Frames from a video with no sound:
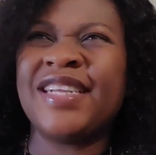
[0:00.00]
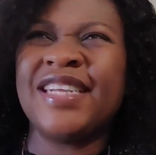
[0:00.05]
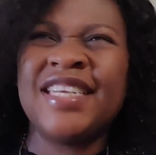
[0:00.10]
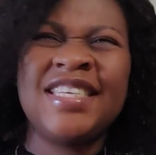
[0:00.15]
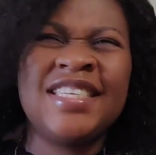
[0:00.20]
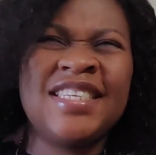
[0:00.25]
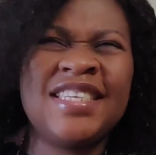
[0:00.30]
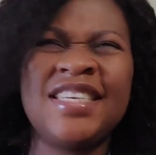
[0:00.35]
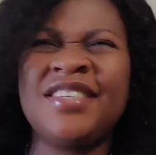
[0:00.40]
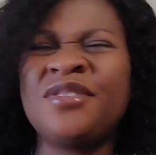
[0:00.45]

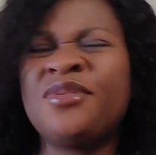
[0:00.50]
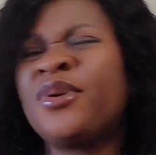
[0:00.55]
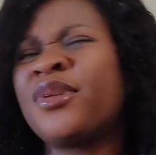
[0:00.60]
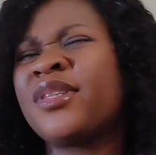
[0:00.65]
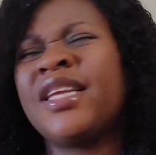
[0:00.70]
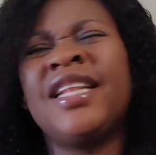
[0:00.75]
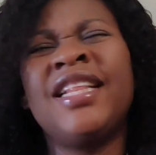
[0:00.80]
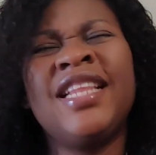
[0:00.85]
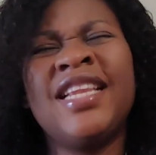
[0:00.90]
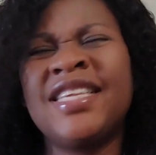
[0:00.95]
He's
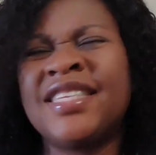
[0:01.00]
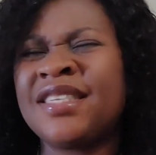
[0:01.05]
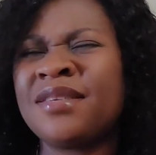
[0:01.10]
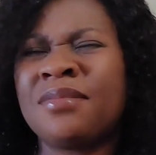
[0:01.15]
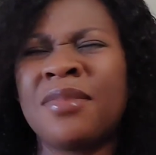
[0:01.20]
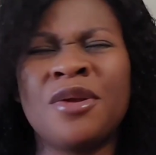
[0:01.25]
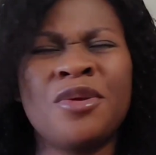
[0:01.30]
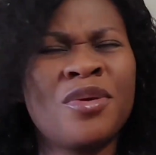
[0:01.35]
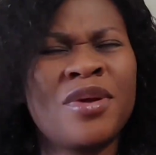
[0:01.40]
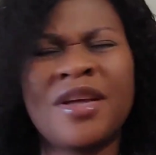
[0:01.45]
not a lazy
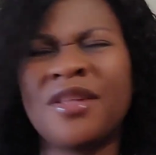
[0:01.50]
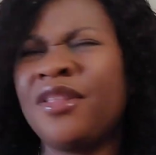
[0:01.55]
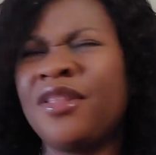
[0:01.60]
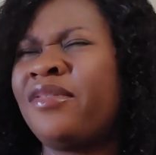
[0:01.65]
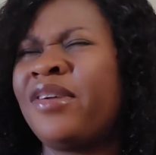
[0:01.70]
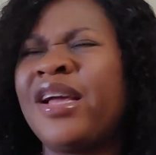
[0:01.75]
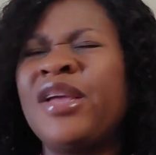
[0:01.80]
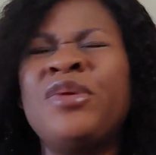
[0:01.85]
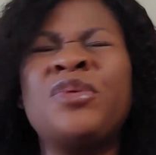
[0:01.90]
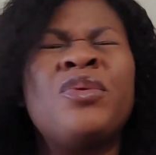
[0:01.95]
man. You can
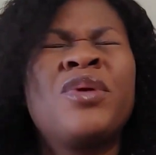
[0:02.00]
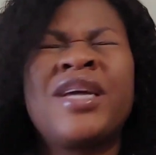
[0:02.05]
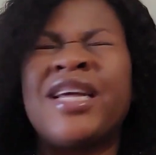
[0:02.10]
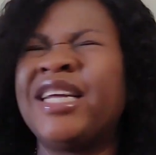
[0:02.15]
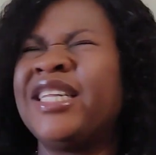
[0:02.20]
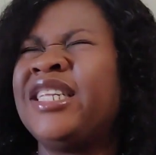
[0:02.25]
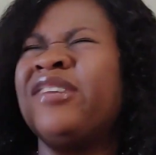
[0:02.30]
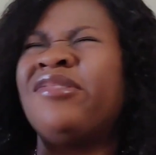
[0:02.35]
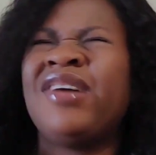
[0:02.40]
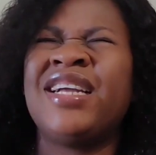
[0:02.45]

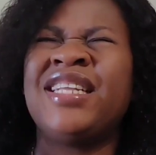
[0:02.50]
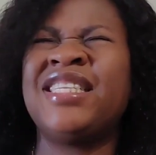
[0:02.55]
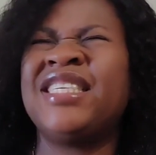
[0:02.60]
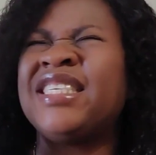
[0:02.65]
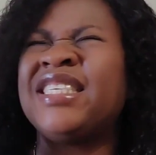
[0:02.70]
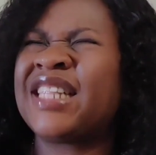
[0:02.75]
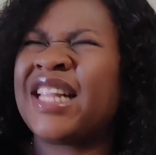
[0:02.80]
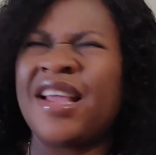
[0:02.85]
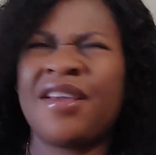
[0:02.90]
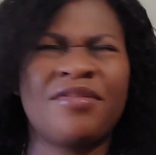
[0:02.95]
never in
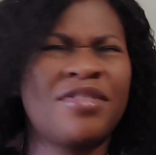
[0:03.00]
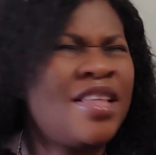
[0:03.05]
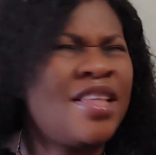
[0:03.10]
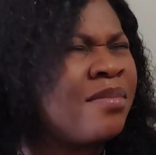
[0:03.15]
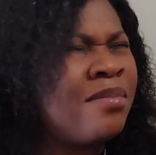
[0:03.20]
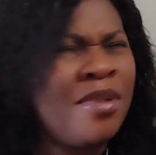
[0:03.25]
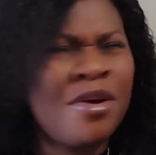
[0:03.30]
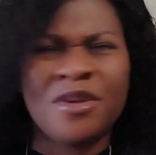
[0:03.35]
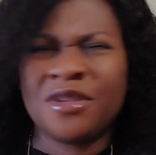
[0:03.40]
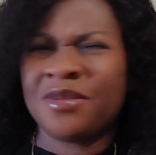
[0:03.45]
this life tag
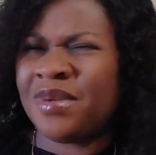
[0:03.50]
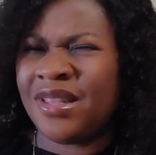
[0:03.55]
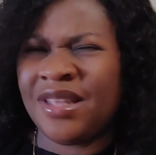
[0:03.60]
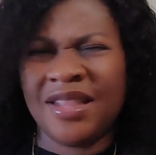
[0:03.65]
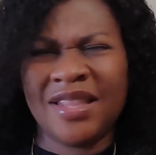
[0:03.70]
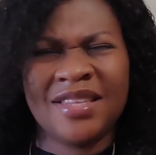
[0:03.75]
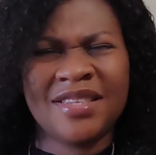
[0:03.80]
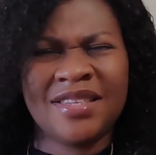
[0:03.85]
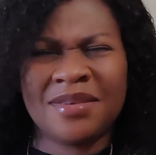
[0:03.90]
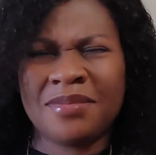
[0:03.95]
my husband a
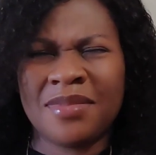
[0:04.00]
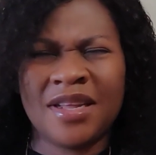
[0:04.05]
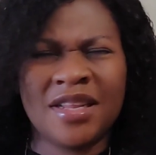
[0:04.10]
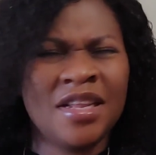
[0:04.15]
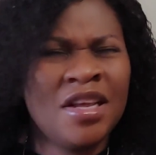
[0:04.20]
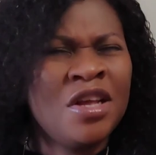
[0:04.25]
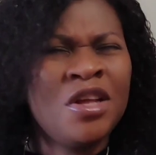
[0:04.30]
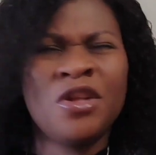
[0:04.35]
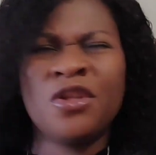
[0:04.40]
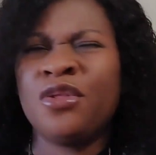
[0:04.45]
lazy man.
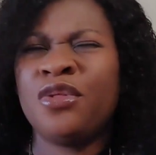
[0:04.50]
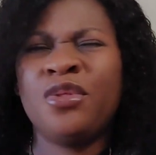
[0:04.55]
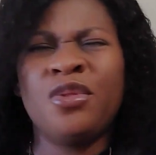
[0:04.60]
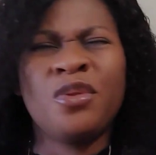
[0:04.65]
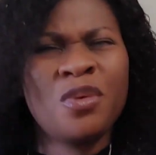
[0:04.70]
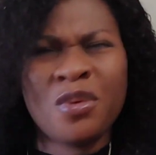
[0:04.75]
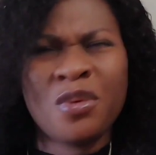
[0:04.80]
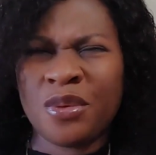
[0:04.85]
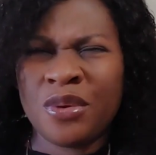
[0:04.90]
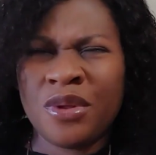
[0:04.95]

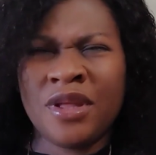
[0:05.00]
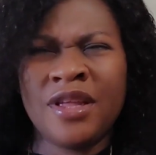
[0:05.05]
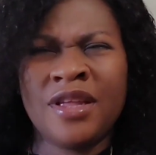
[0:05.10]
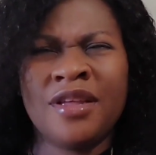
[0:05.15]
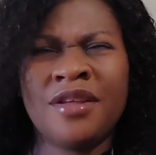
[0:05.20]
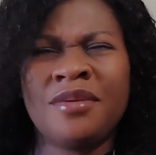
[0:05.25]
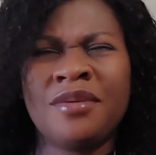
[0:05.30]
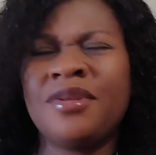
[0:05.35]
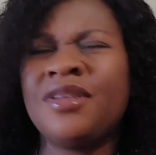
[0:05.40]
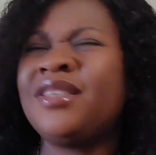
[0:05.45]
No,
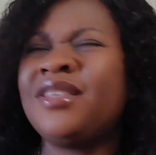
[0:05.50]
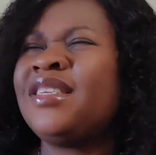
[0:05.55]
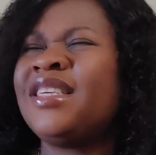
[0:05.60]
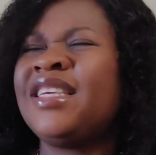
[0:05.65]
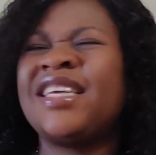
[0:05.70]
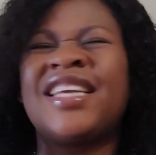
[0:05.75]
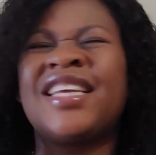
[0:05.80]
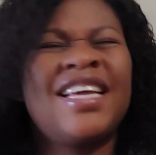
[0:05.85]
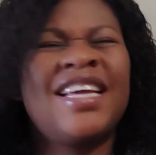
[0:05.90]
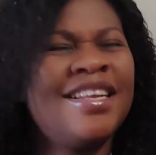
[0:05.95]

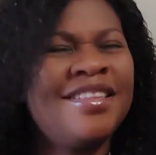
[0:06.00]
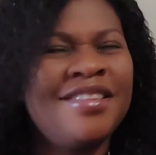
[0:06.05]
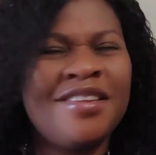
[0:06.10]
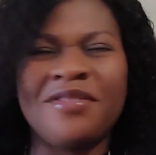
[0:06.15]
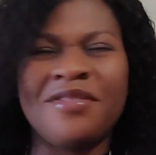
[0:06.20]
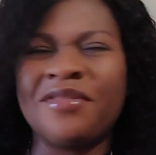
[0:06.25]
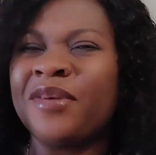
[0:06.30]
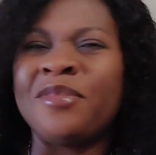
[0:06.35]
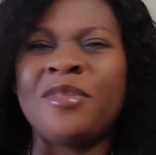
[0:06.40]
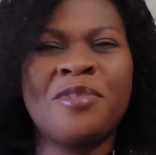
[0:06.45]
it can
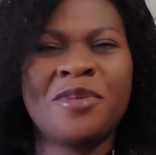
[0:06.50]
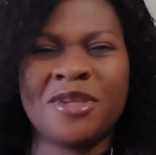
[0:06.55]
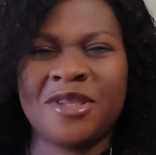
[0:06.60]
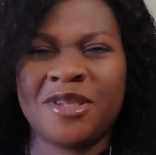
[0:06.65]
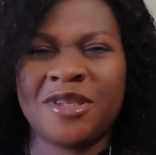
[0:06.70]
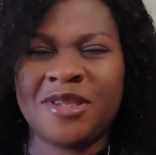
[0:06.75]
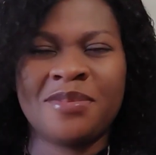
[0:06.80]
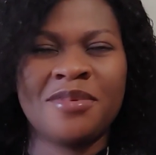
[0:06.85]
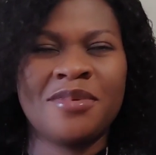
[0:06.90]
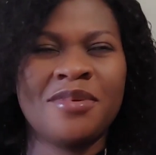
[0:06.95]
never be
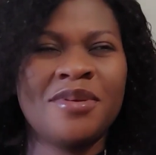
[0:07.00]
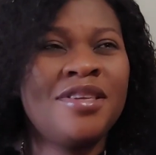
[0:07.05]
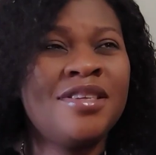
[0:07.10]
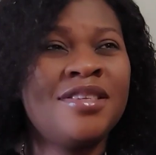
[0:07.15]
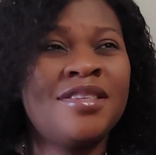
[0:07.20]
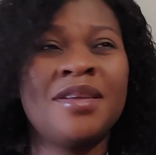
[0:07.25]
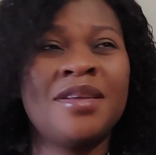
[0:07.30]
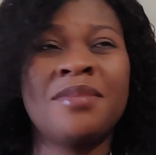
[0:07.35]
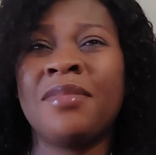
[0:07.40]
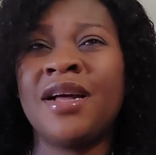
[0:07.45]
possible. He's
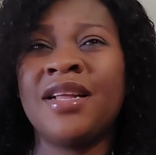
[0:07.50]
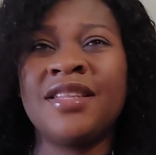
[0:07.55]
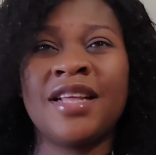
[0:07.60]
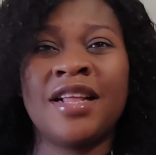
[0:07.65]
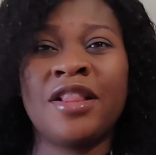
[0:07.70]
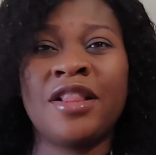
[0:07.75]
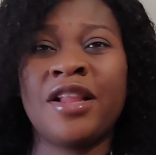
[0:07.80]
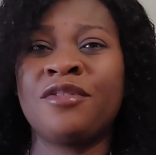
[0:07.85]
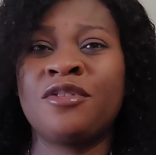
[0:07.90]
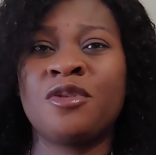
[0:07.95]
a man that
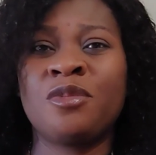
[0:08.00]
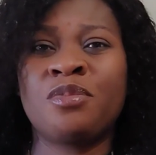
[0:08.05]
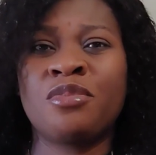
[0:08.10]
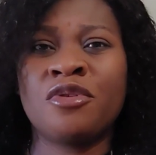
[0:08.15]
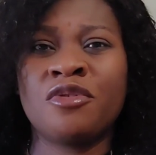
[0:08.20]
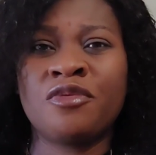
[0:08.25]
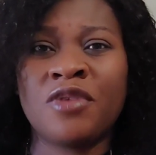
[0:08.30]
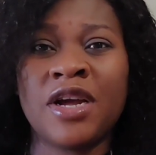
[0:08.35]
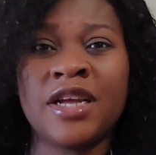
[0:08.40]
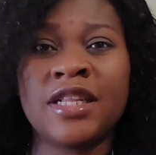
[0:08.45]
likes to
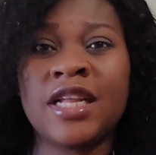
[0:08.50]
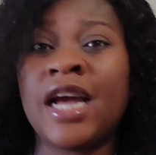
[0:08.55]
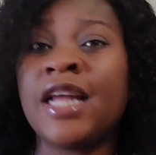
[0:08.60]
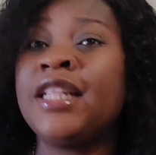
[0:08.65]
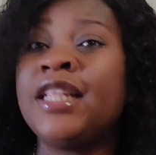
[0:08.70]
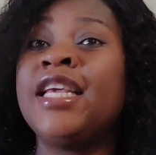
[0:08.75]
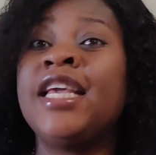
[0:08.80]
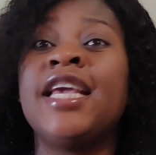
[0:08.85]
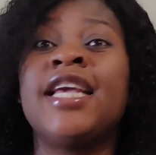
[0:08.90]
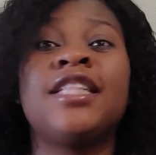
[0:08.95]
provide and
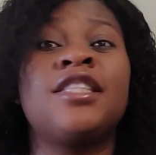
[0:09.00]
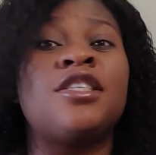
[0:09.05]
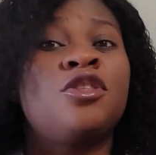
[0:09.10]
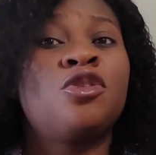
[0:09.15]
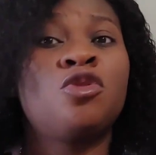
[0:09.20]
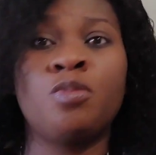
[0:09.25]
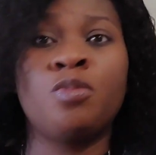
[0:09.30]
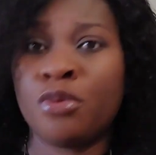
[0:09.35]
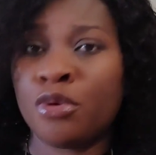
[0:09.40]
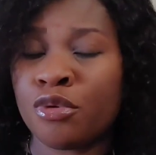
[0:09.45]
he hates
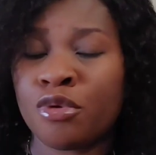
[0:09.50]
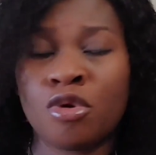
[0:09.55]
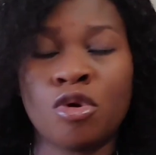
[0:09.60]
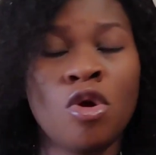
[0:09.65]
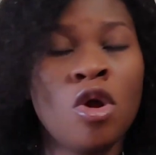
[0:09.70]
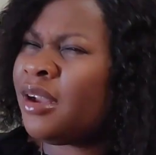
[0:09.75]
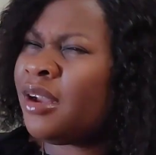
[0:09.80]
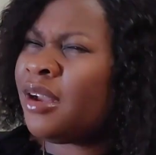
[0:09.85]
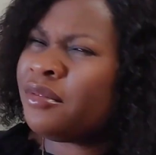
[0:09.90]
to borrow.